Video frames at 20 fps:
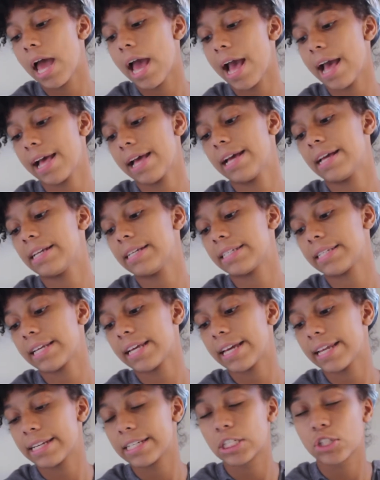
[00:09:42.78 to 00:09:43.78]
and
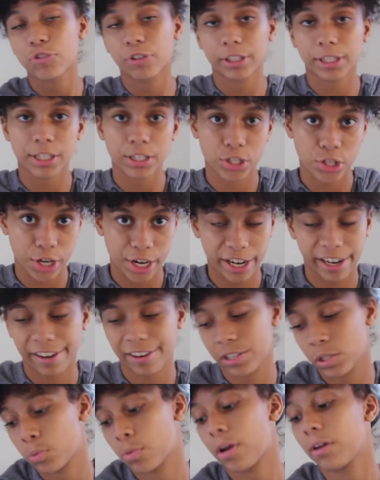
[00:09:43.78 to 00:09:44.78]
it strengthens your hair
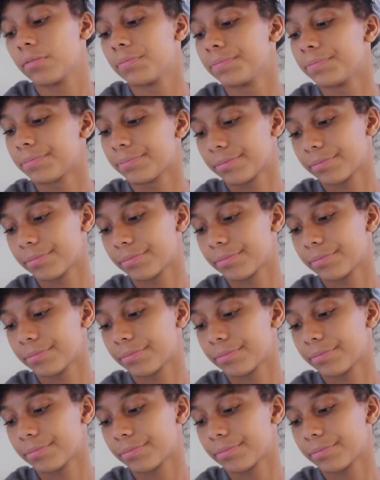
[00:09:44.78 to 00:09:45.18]
as well.